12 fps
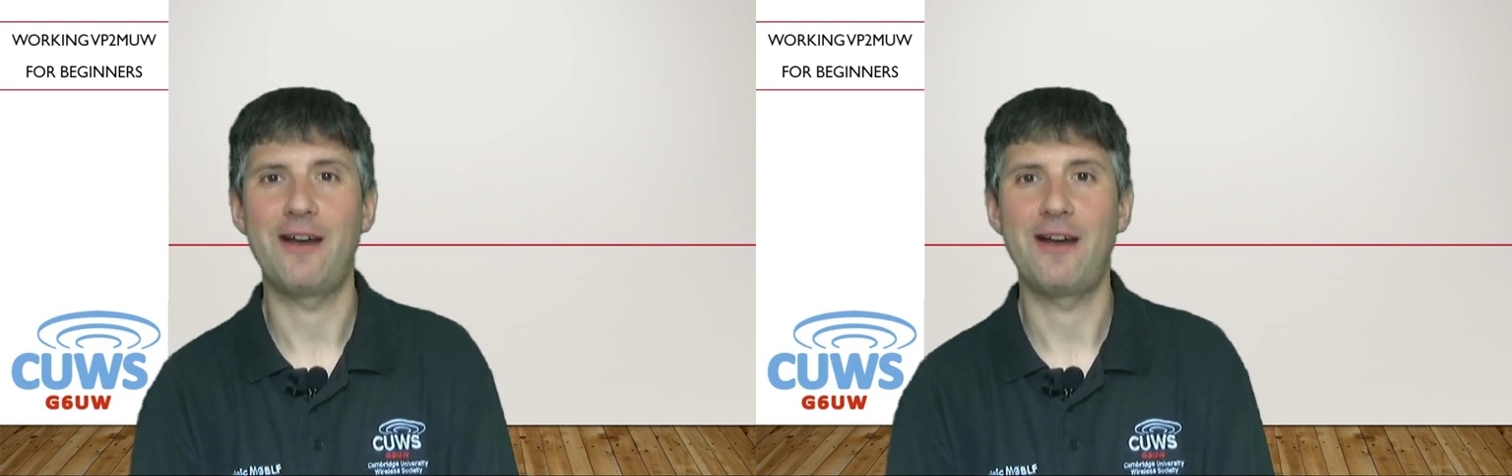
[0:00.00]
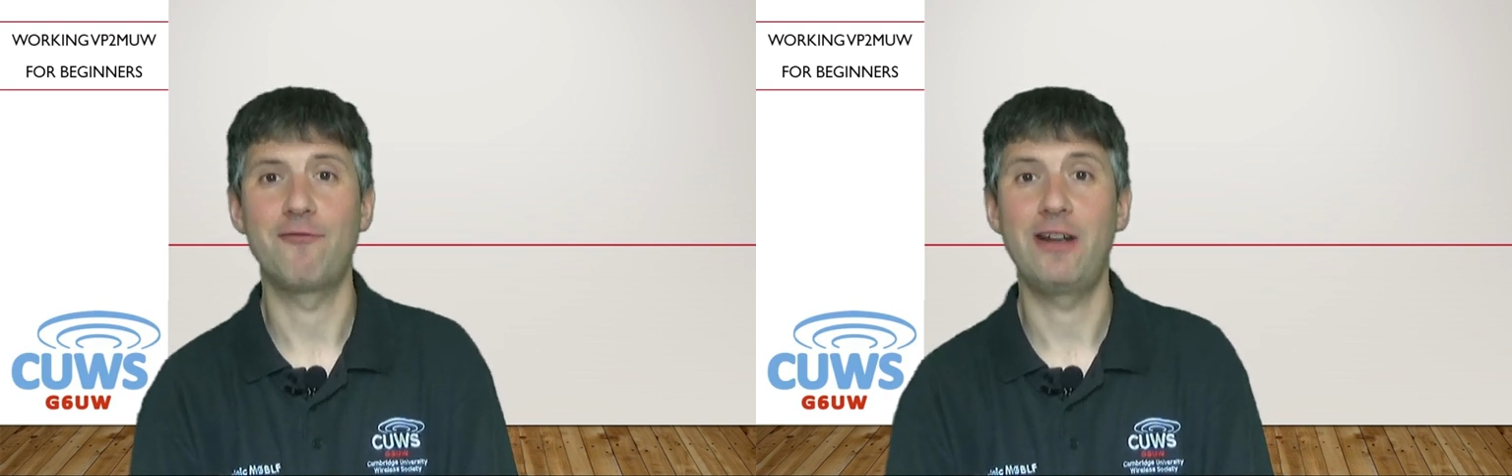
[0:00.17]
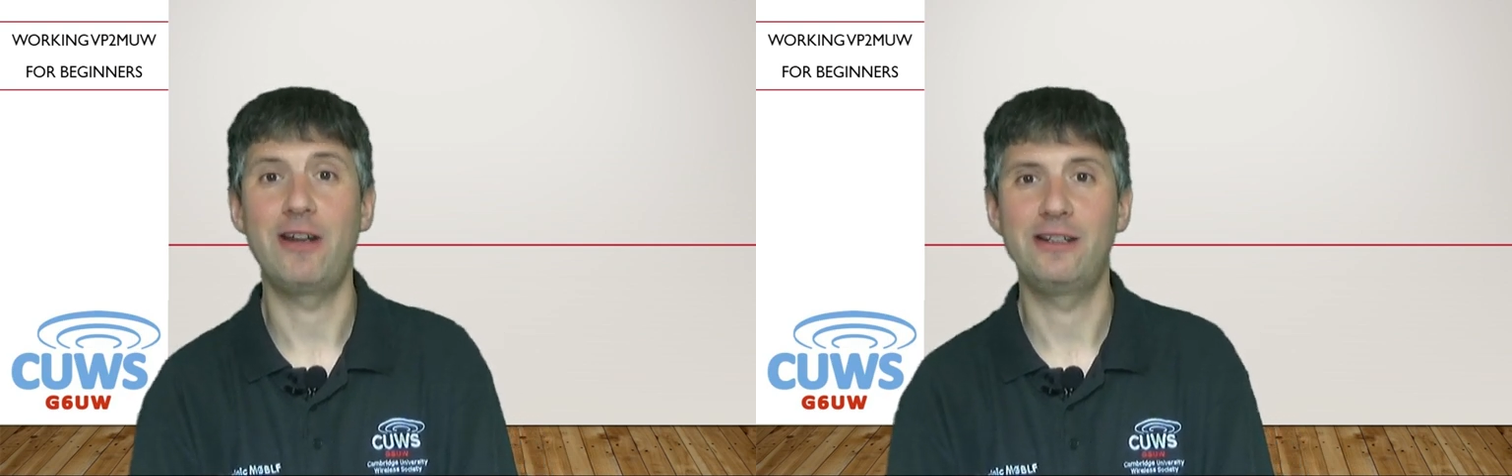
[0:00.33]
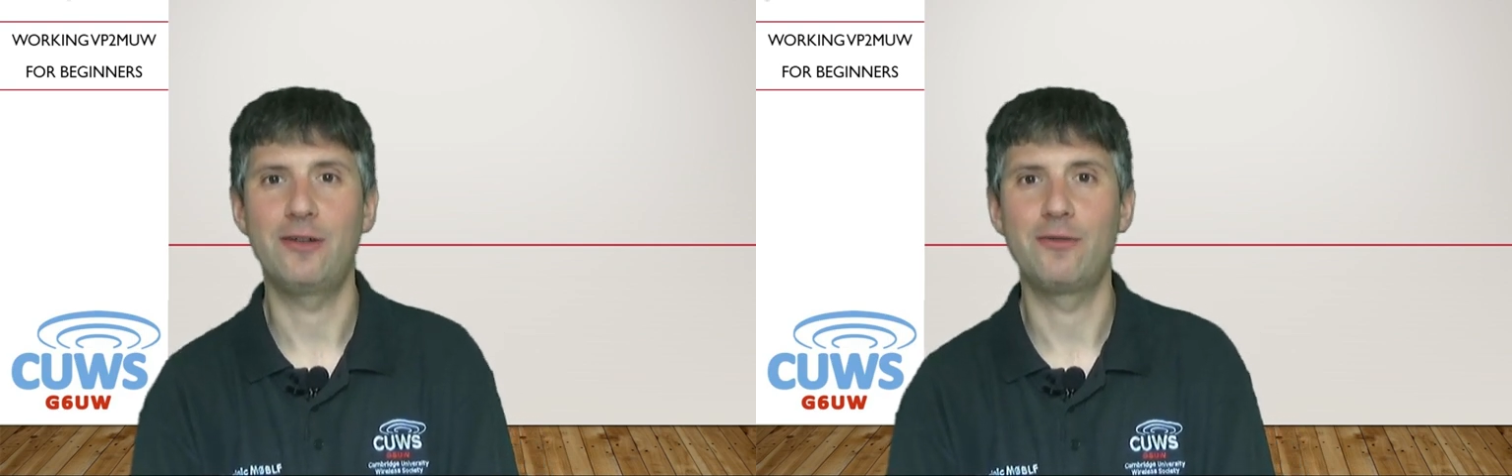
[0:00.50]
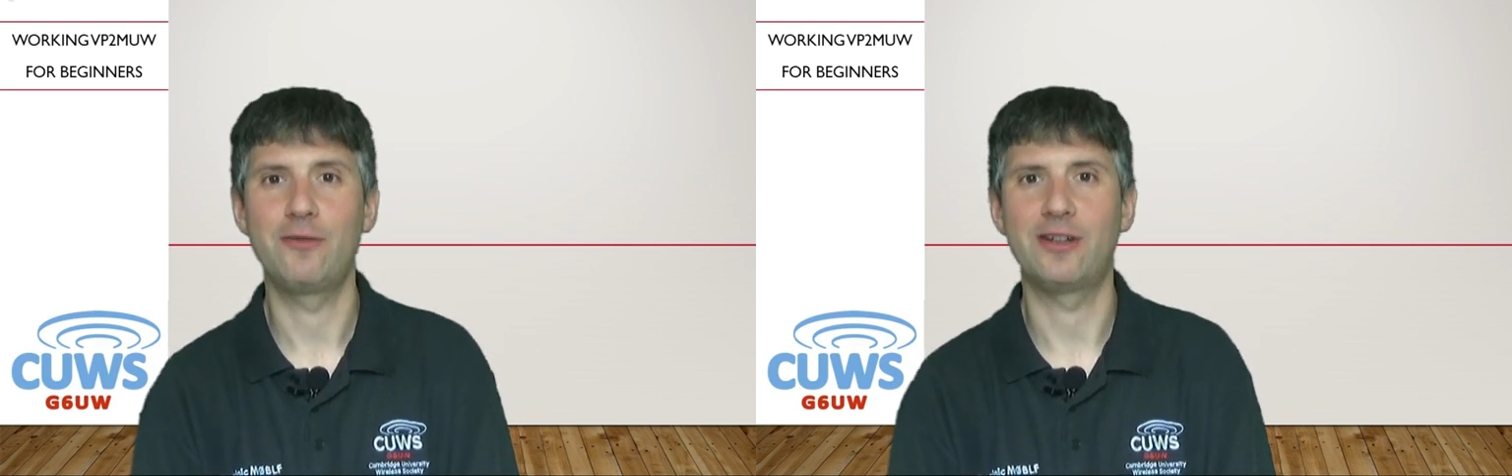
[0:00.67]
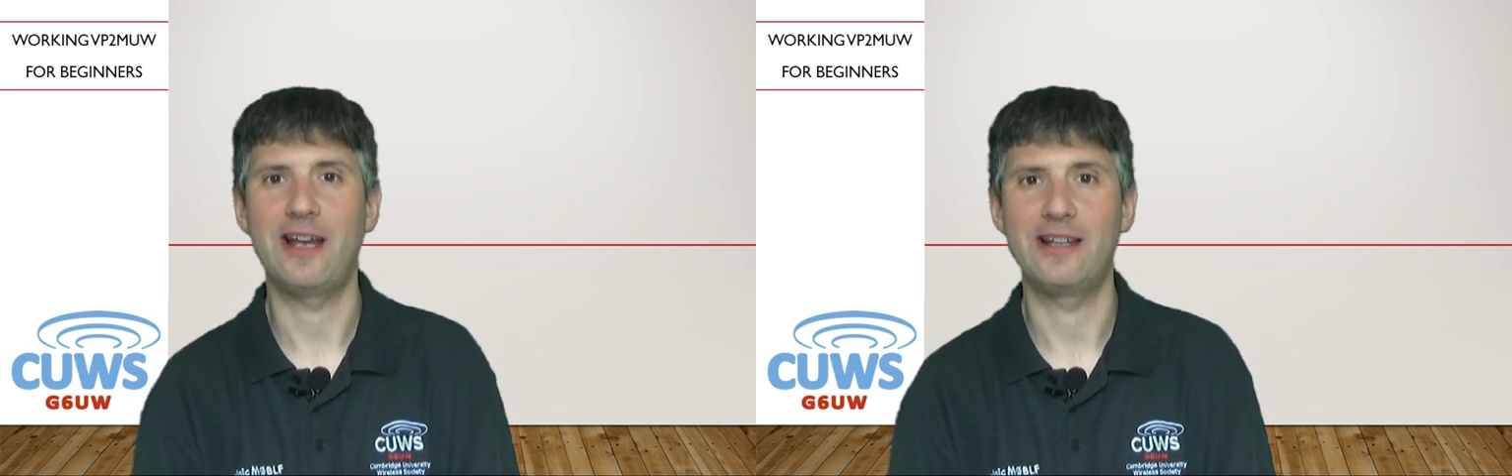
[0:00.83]
have a radio
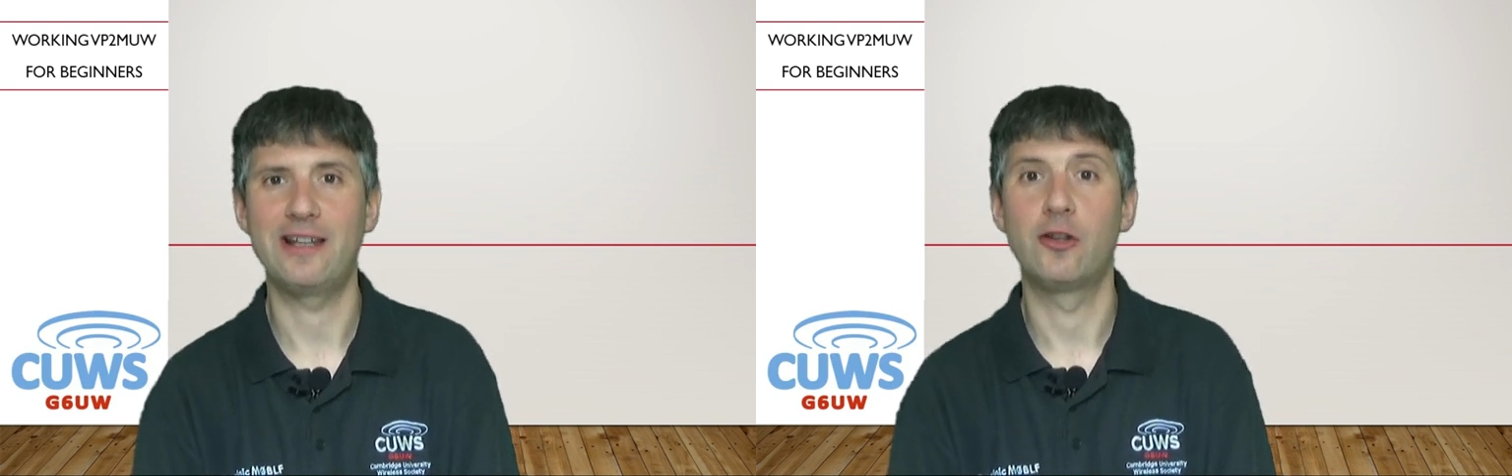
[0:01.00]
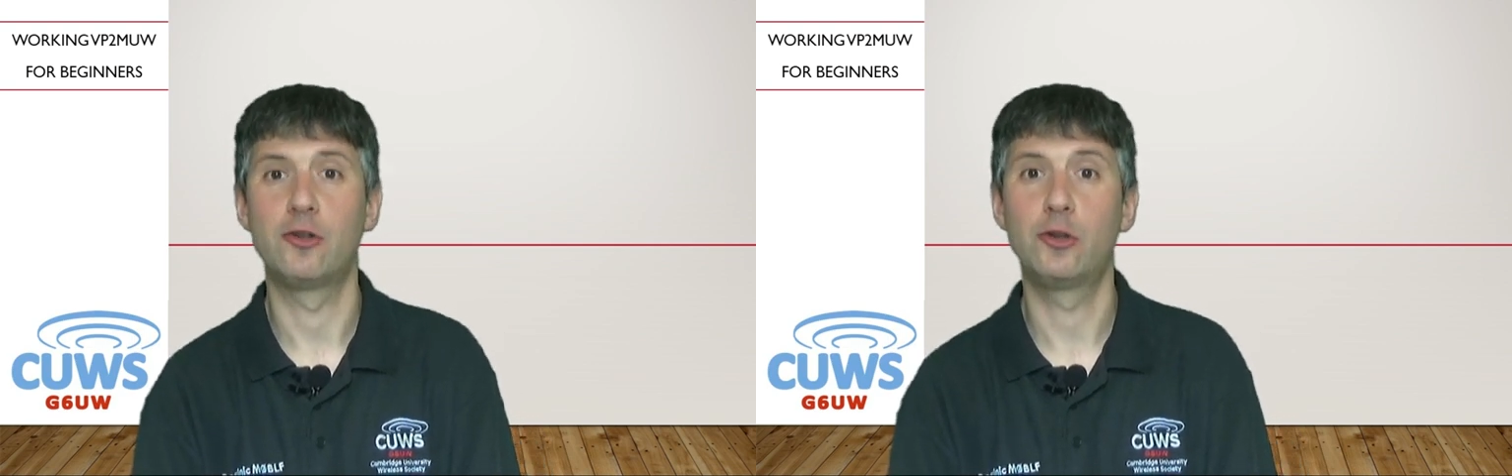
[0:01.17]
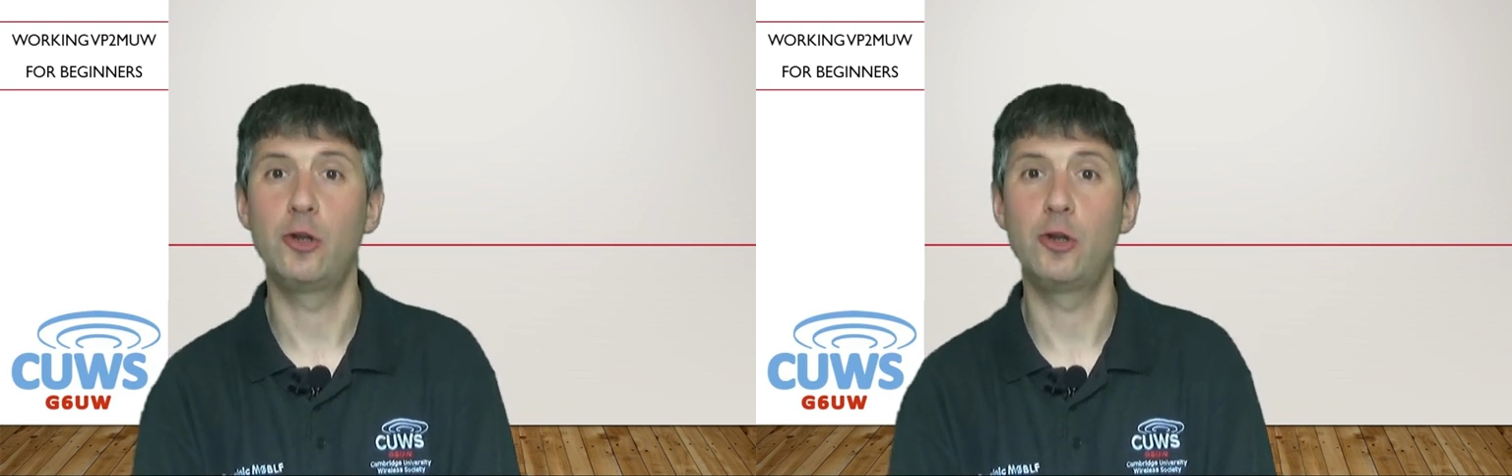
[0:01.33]
that has